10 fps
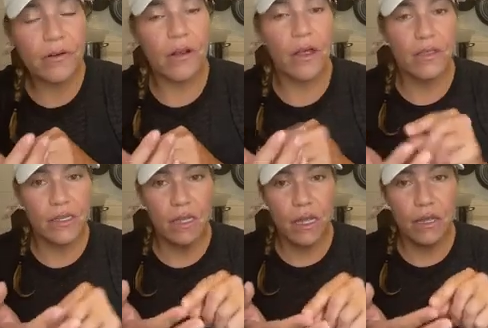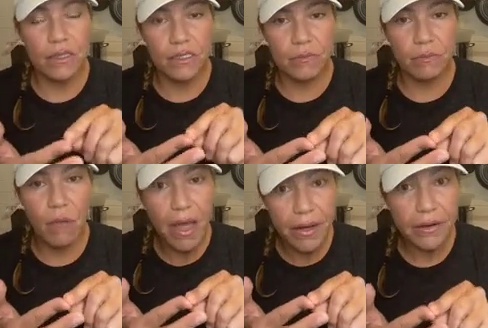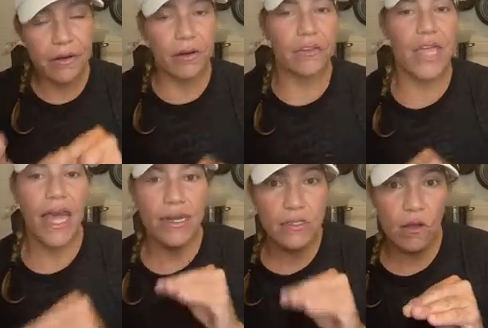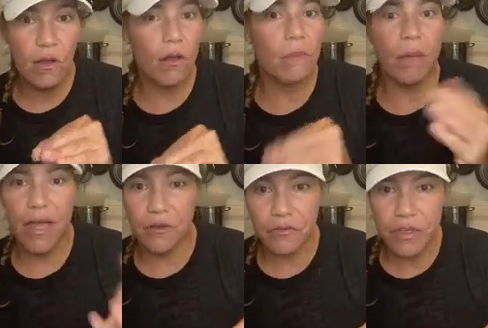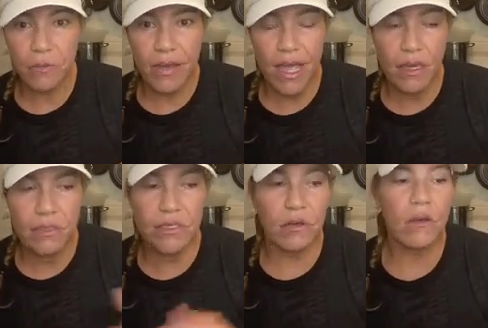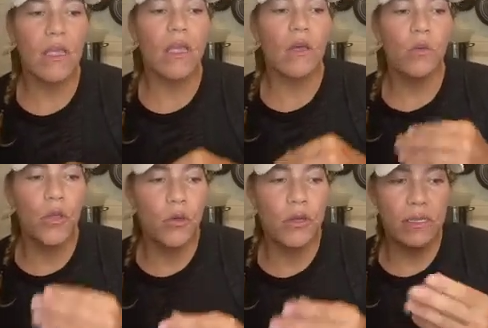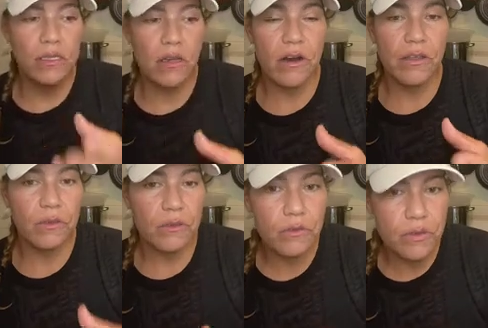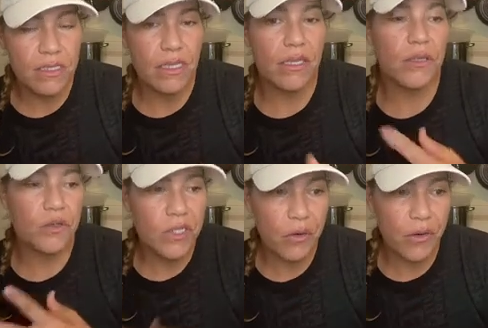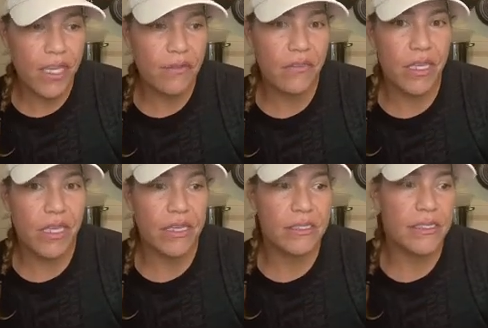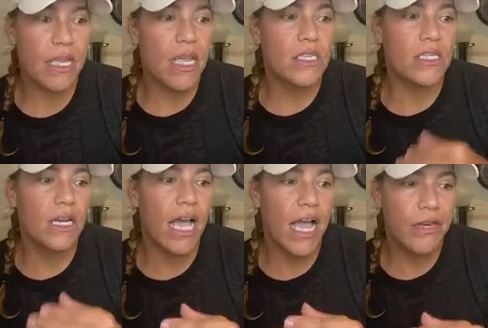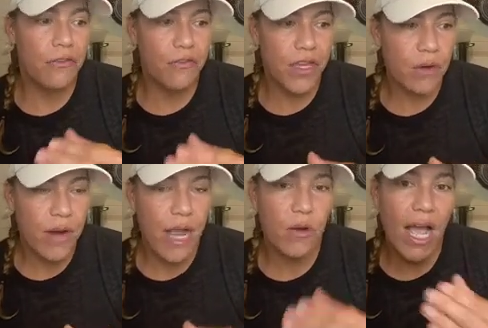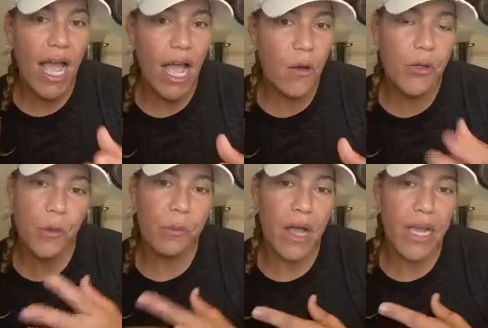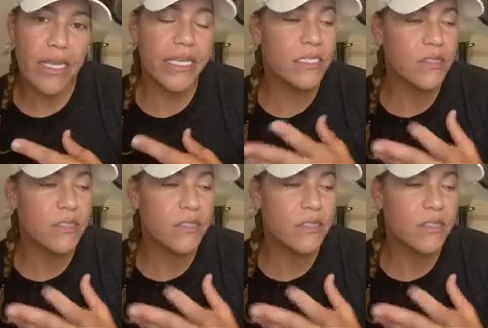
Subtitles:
on the monitor, that is all biofeedback. So you can start using your cravings to kind of figure out how your body is